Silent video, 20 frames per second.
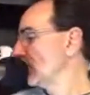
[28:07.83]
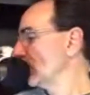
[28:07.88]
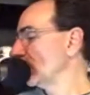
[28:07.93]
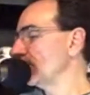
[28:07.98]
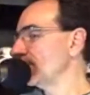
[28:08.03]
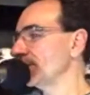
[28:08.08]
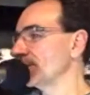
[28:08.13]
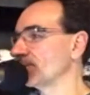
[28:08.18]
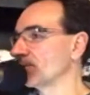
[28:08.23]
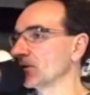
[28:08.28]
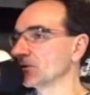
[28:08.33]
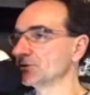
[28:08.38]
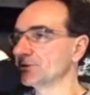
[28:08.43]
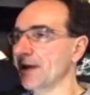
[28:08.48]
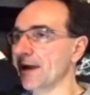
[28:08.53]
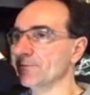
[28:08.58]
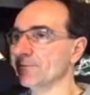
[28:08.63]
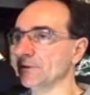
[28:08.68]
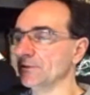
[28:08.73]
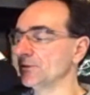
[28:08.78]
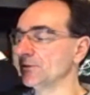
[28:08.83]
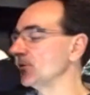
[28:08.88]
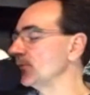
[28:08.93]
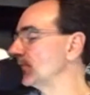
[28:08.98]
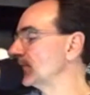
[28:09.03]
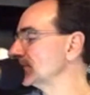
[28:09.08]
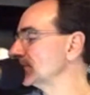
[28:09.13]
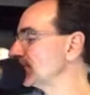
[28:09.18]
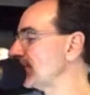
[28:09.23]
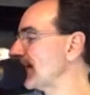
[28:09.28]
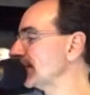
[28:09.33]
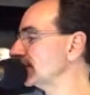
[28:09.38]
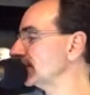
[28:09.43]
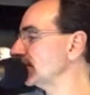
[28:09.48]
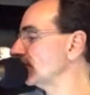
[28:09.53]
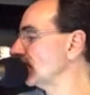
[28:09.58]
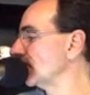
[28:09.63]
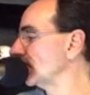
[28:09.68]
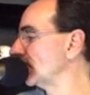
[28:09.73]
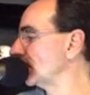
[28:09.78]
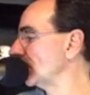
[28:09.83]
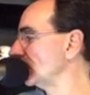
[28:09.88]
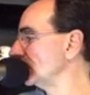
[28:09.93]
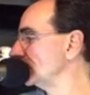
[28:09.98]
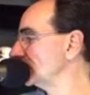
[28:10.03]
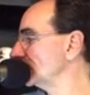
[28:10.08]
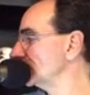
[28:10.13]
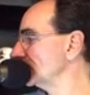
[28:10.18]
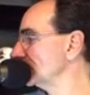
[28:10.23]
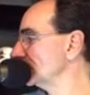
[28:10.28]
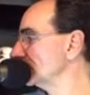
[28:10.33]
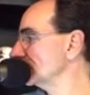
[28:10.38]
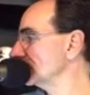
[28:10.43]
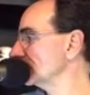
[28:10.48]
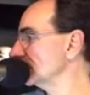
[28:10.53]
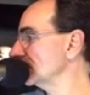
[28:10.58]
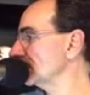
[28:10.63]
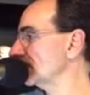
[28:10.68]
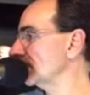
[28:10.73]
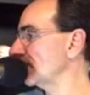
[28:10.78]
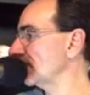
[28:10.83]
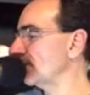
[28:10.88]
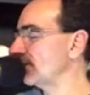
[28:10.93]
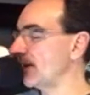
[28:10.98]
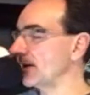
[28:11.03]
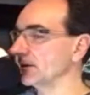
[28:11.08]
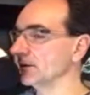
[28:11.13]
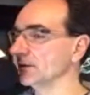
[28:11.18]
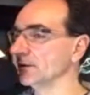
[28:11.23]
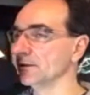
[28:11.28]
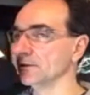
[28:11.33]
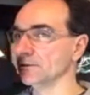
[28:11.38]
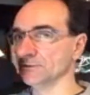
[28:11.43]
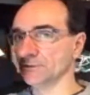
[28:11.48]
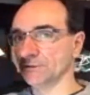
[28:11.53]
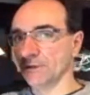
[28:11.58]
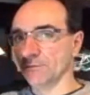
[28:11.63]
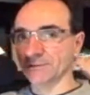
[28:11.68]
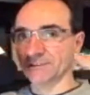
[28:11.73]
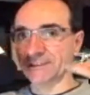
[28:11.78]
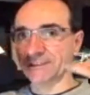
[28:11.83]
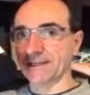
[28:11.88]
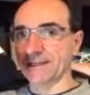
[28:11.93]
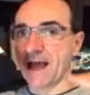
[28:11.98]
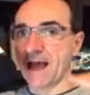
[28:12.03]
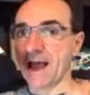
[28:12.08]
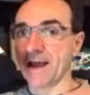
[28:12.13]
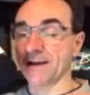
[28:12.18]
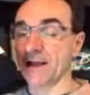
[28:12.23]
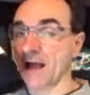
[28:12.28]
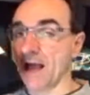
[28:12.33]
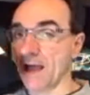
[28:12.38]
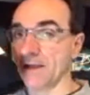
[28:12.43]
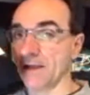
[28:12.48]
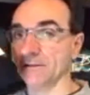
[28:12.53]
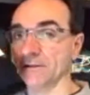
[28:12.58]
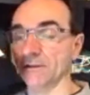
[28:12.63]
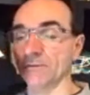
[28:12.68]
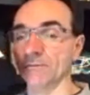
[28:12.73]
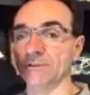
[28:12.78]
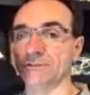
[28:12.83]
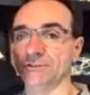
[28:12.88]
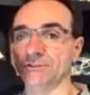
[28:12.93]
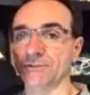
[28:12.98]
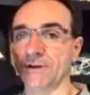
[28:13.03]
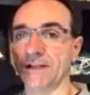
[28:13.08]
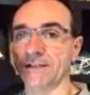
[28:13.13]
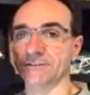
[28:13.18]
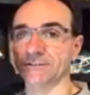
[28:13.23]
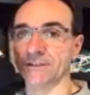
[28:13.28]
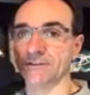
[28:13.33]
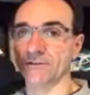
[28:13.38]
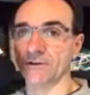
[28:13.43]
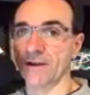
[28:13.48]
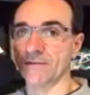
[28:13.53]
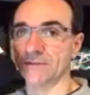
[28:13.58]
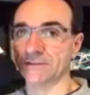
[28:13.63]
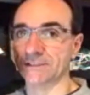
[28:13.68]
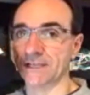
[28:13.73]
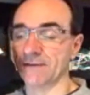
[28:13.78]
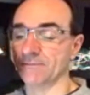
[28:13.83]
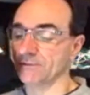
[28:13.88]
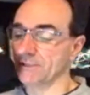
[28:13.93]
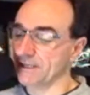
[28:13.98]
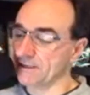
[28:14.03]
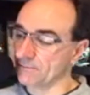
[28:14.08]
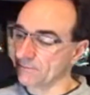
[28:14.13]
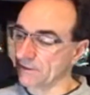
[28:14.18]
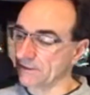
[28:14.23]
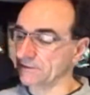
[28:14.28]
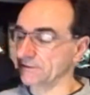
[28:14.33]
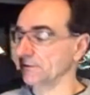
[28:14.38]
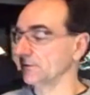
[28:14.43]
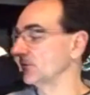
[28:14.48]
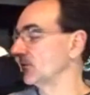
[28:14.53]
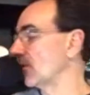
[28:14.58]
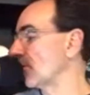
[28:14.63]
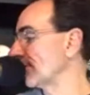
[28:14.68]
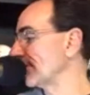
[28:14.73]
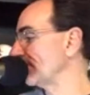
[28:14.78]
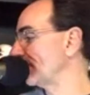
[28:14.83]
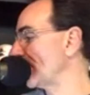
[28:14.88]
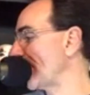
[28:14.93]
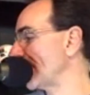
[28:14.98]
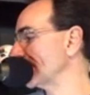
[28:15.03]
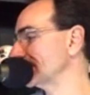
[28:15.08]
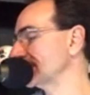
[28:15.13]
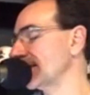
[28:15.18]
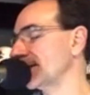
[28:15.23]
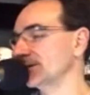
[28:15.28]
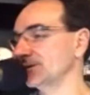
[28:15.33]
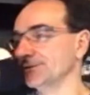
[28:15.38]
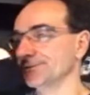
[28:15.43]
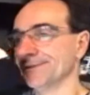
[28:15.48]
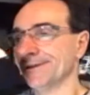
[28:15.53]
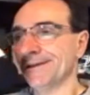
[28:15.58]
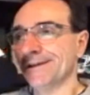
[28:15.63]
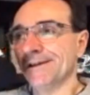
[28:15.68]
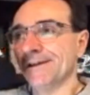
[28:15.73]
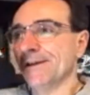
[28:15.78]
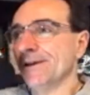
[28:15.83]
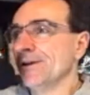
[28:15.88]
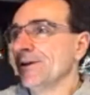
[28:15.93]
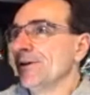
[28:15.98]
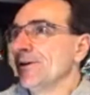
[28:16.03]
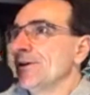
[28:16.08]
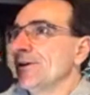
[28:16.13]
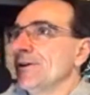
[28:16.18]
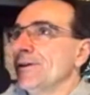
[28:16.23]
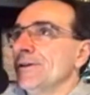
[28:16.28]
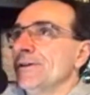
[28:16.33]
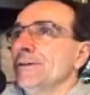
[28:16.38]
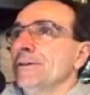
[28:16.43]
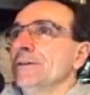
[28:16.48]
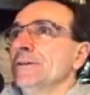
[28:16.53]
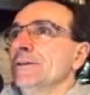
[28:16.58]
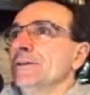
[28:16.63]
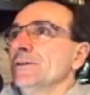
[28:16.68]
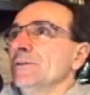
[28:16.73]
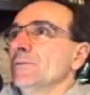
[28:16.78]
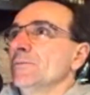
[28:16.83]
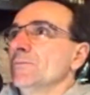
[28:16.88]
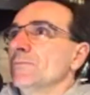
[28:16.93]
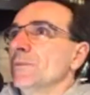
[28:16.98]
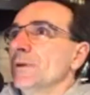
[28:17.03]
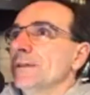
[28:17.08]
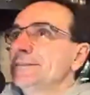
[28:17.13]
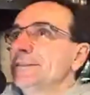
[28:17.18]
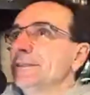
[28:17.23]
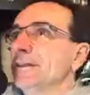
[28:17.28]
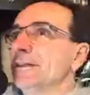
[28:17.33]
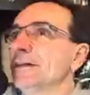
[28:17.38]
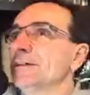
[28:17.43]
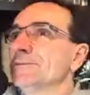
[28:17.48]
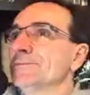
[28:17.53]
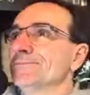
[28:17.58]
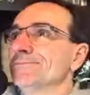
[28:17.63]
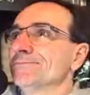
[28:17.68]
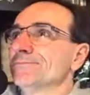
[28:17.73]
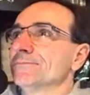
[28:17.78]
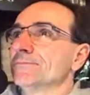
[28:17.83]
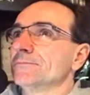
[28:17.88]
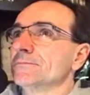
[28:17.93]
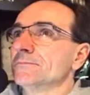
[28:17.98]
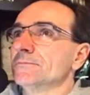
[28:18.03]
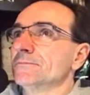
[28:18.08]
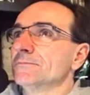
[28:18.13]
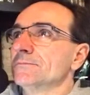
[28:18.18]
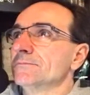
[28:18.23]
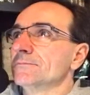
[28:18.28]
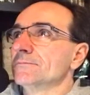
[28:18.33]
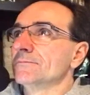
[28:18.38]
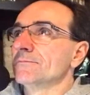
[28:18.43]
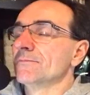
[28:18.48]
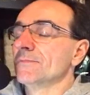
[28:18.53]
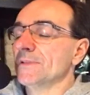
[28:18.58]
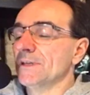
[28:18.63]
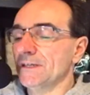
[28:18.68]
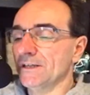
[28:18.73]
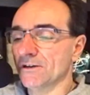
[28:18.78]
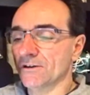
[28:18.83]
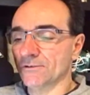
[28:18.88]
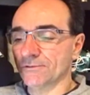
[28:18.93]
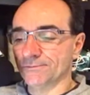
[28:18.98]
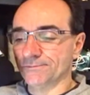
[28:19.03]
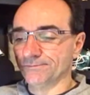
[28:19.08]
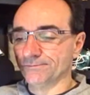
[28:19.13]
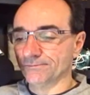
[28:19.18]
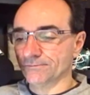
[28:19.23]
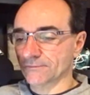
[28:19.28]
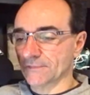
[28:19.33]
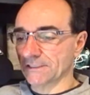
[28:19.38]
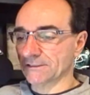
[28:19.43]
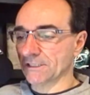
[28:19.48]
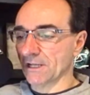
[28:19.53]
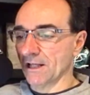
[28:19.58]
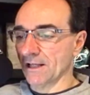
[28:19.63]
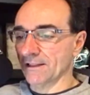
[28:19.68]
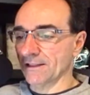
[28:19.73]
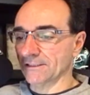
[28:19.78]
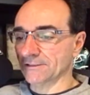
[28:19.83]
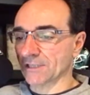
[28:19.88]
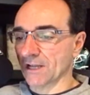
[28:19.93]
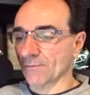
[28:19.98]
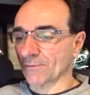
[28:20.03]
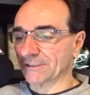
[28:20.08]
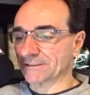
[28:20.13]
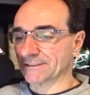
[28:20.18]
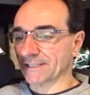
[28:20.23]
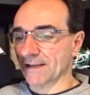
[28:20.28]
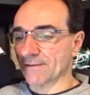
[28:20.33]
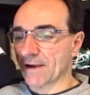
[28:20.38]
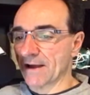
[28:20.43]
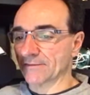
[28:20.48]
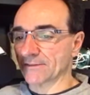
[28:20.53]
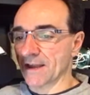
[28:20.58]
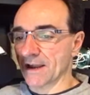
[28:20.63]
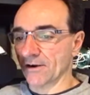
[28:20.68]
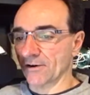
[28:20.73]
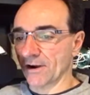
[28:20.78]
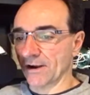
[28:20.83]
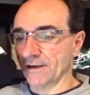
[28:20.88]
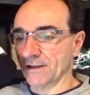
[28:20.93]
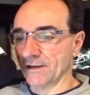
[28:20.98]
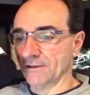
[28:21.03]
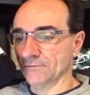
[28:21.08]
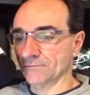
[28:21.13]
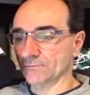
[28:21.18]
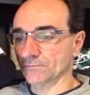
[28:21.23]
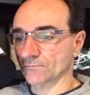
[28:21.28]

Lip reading: wouldn't be the first time that two prospective recruits have had a little trouble seeing eye to eye, a little bit strange that they're on the same team, but it's a growing process. But, that's all I'm going to say about that right now.